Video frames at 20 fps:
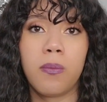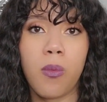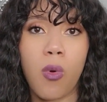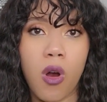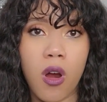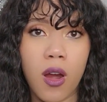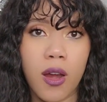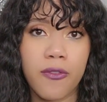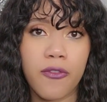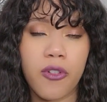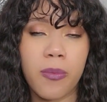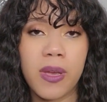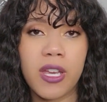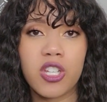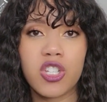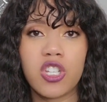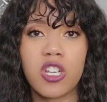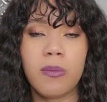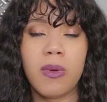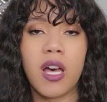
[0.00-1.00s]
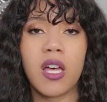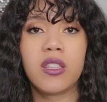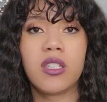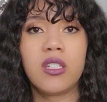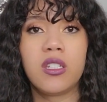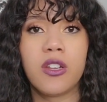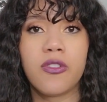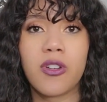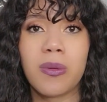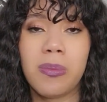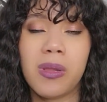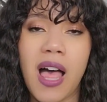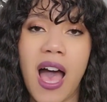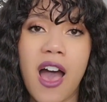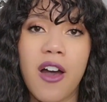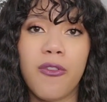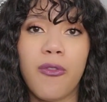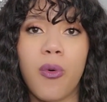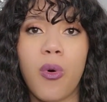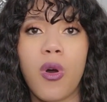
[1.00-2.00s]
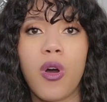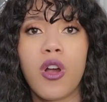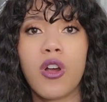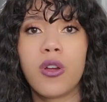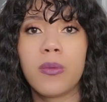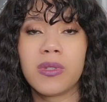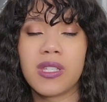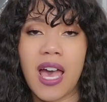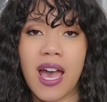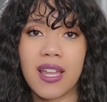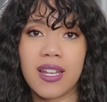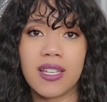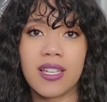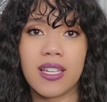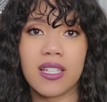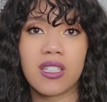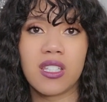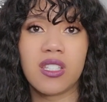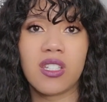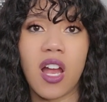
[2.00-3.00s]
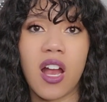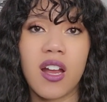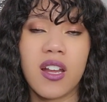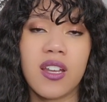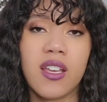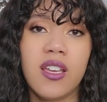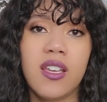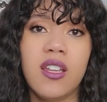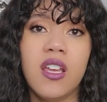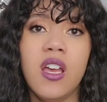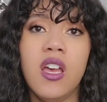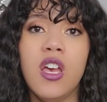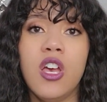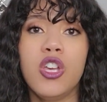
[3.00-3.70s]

more information about the different platforms, how to get started,